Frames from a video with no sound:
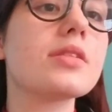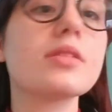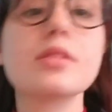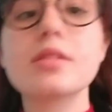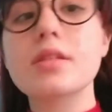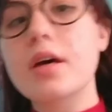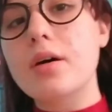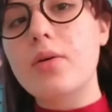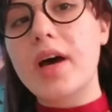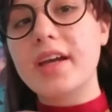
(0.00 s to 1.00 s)

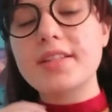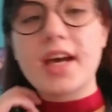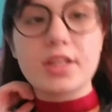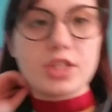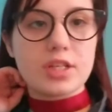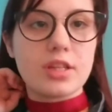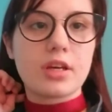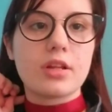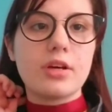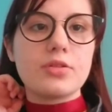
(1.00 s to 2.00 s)
So I attached the
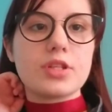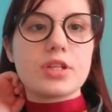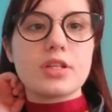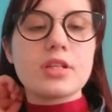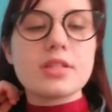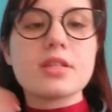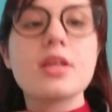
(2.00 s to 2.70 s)
closures,